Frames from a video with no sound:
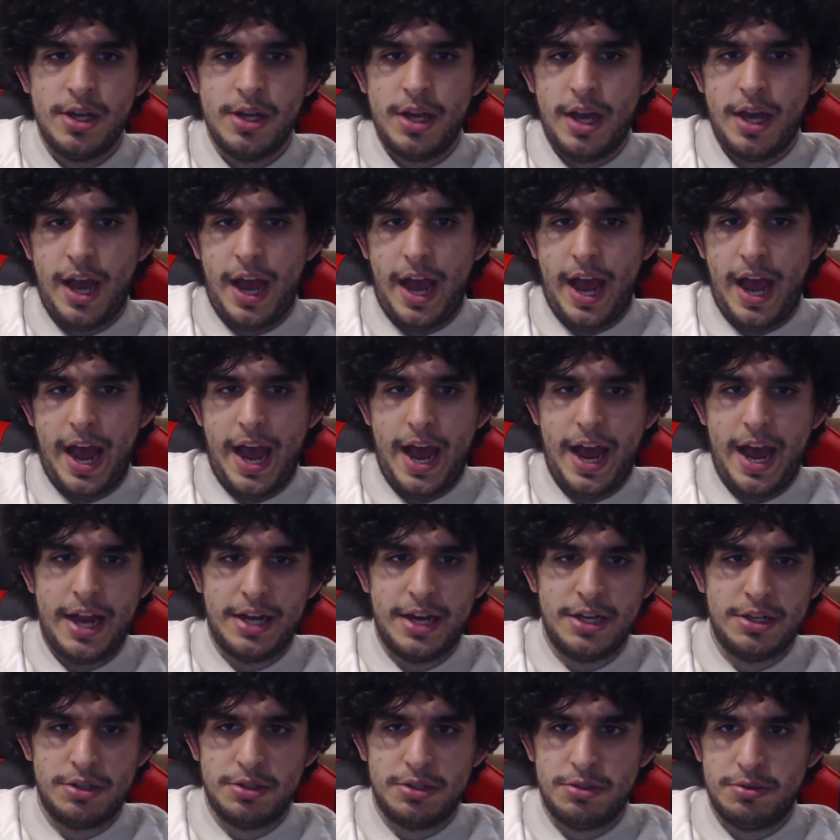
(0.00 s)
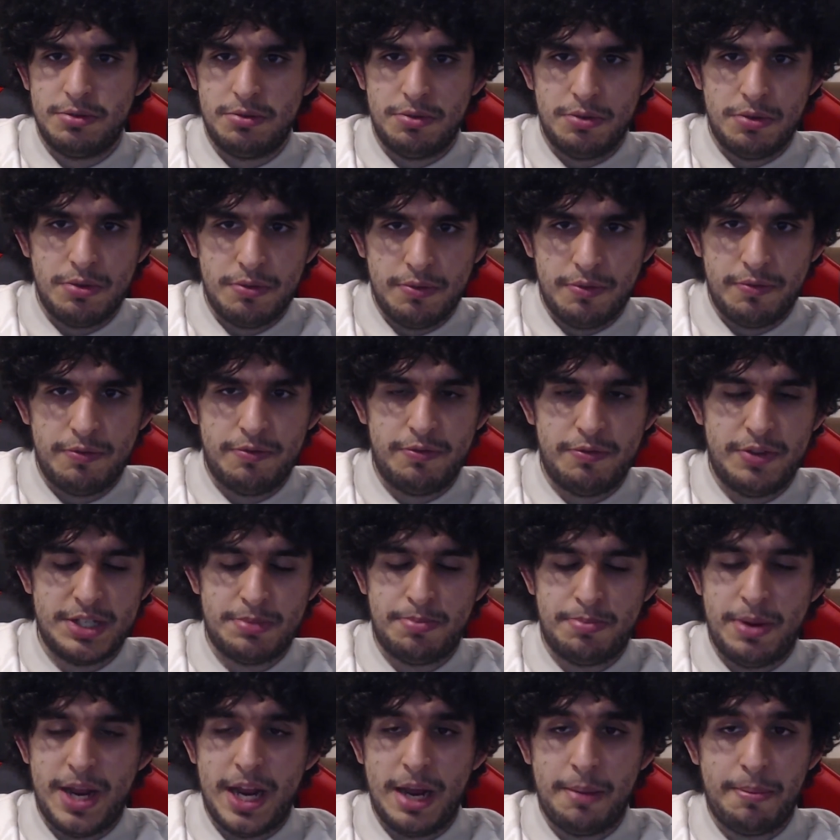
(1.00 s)
and this
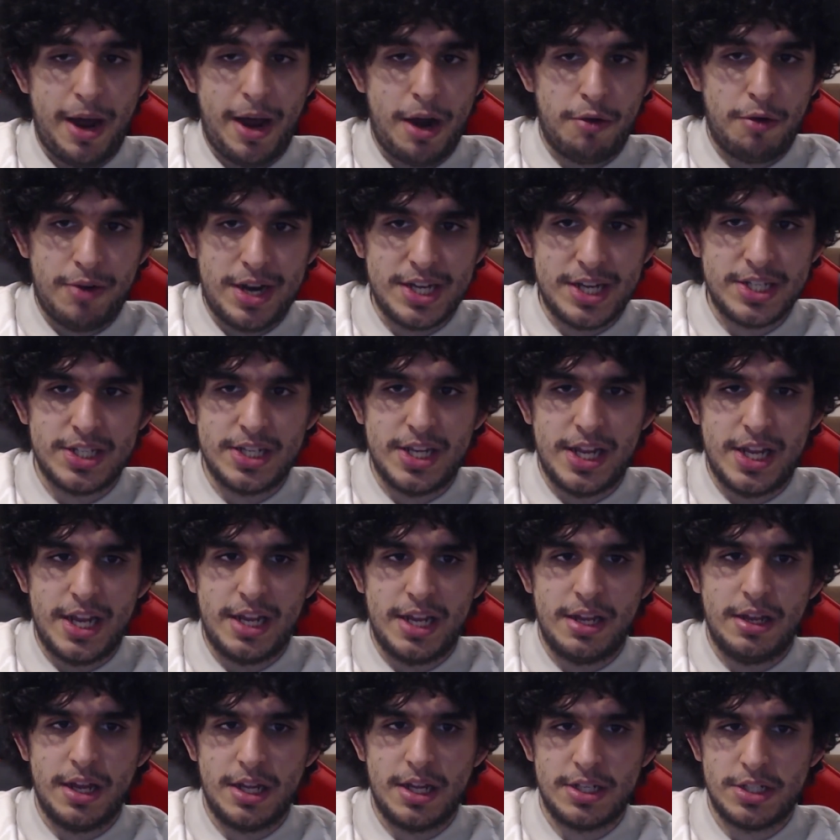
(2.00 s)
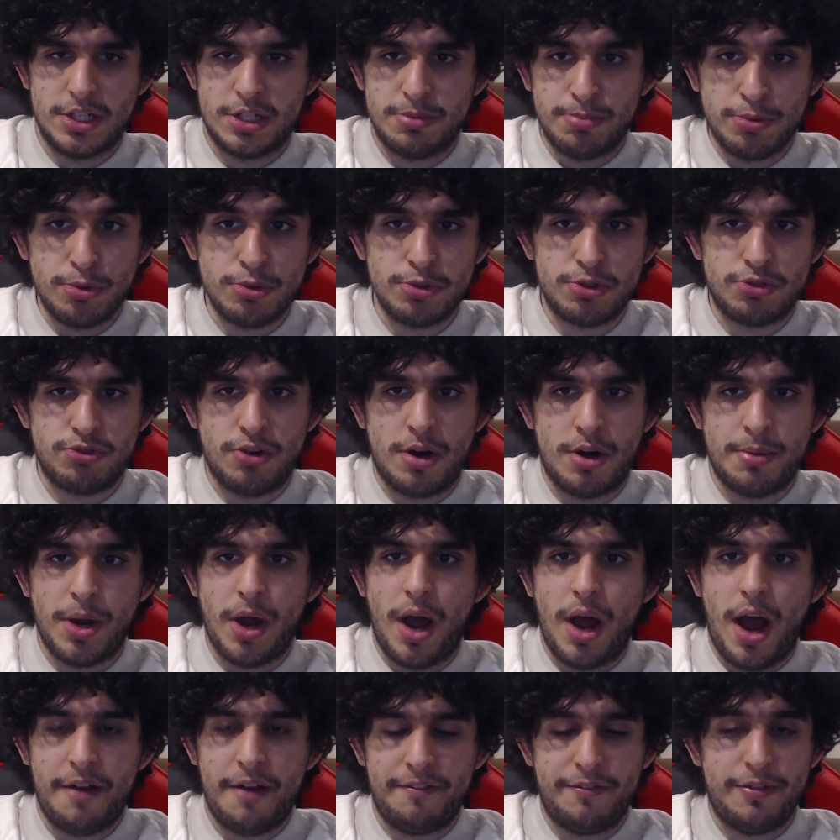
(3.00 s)
being about wrestling as a sports drama,
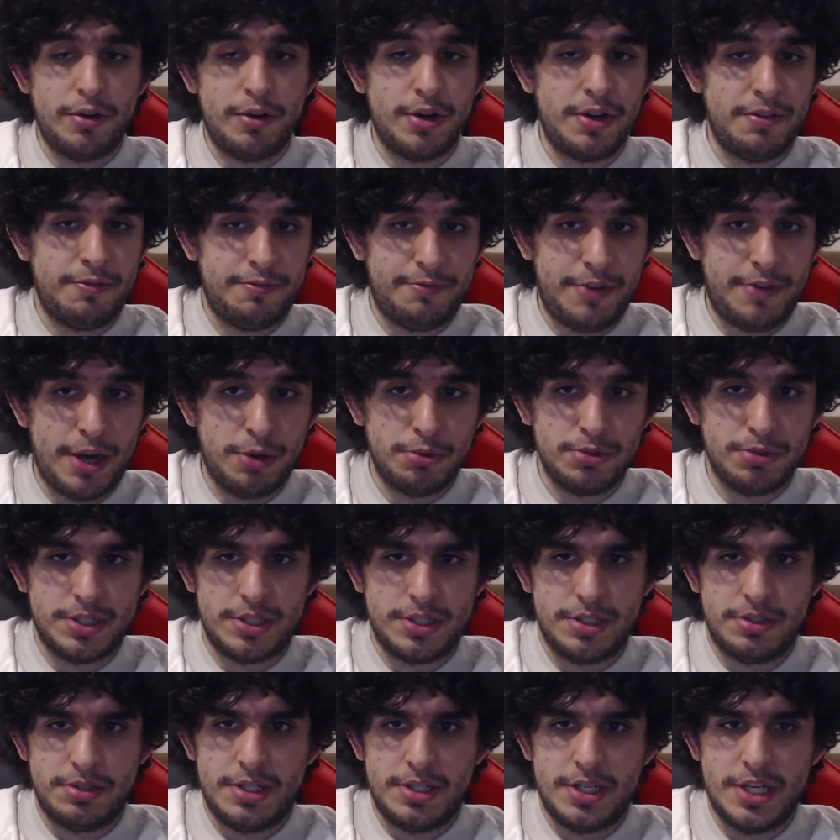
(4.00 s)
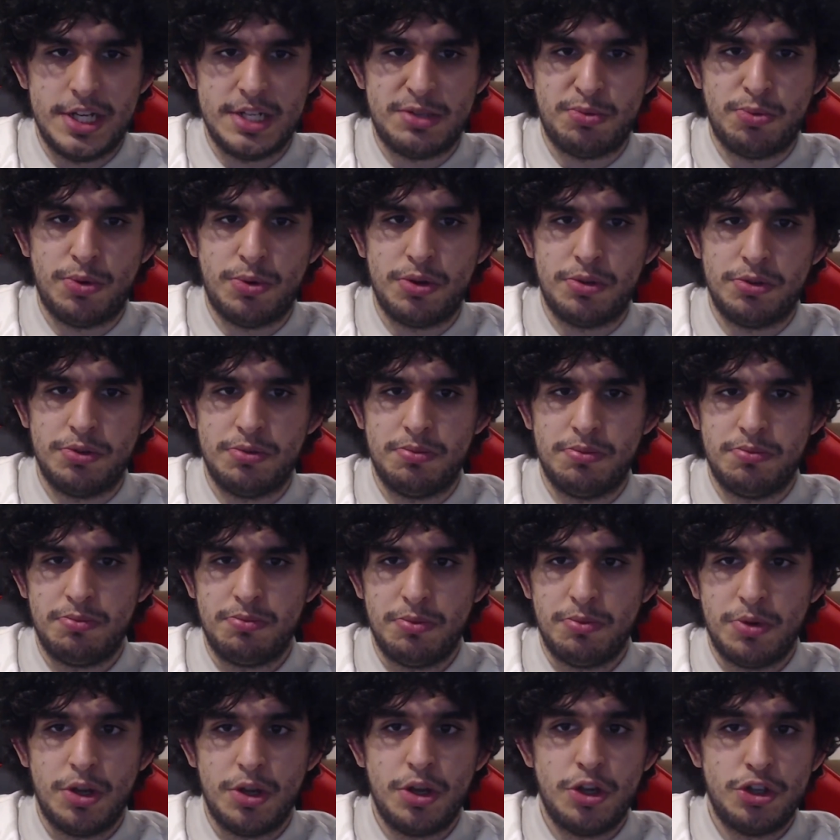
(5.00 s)
I felt this one
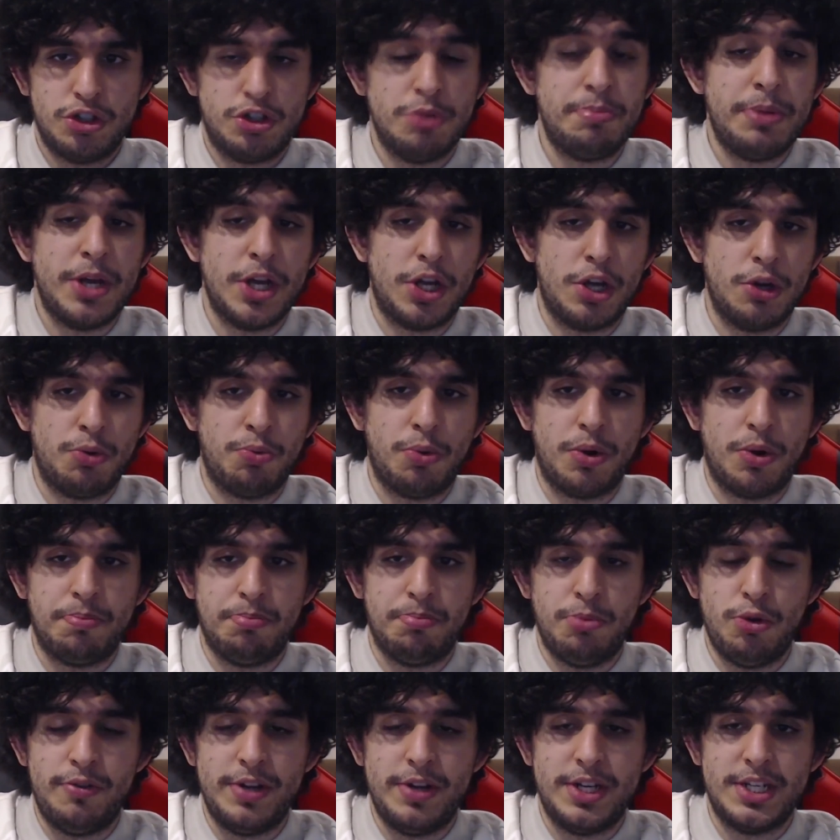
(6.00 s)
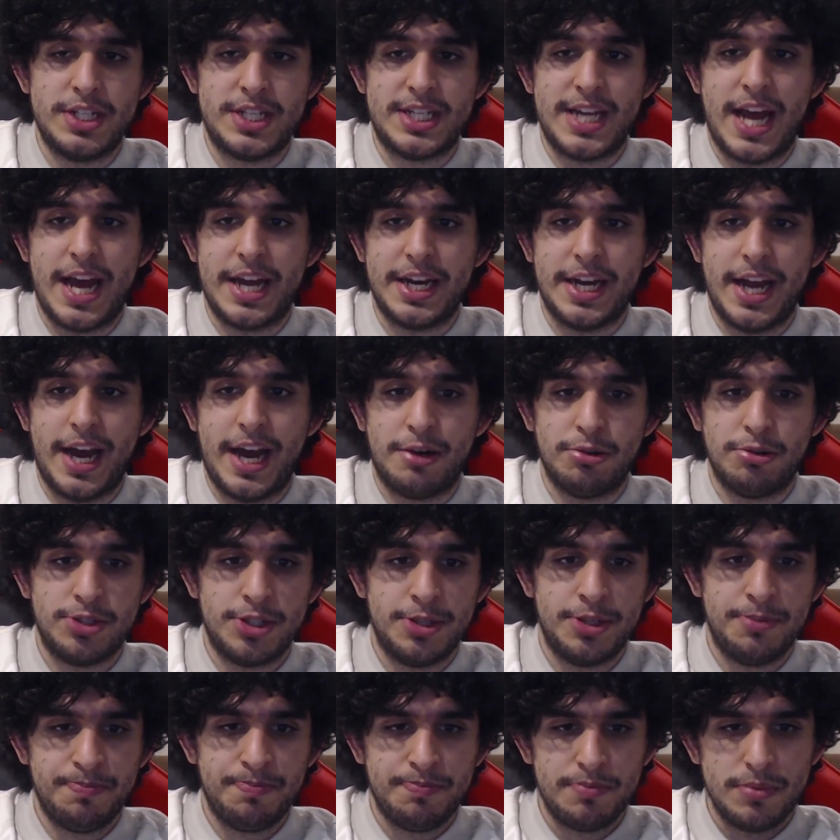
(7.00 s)
should be a good one movie to stand out.
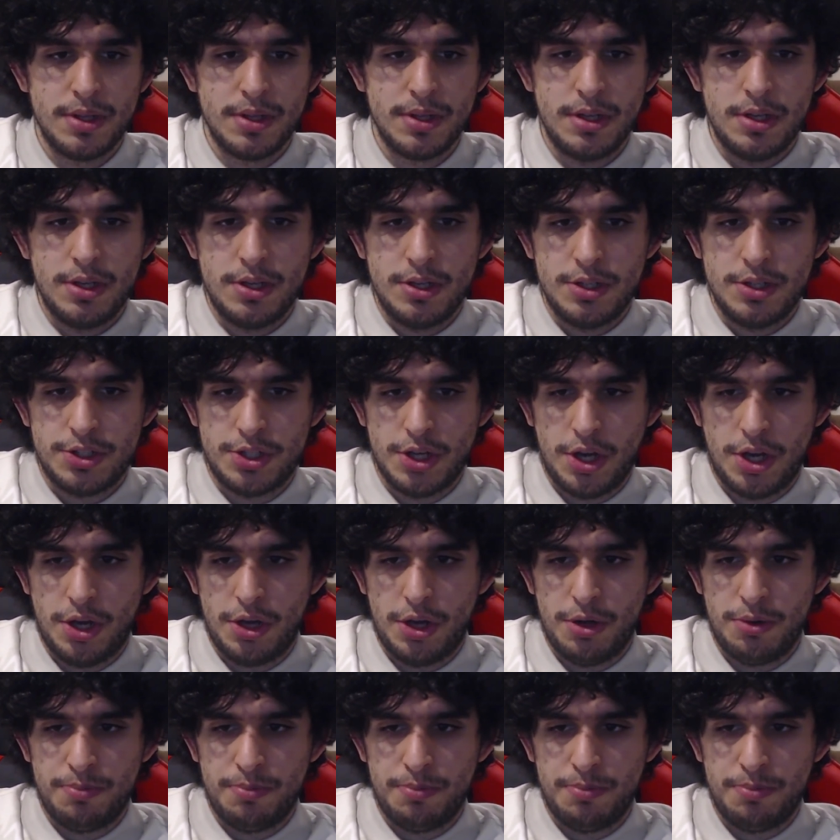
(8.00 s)
So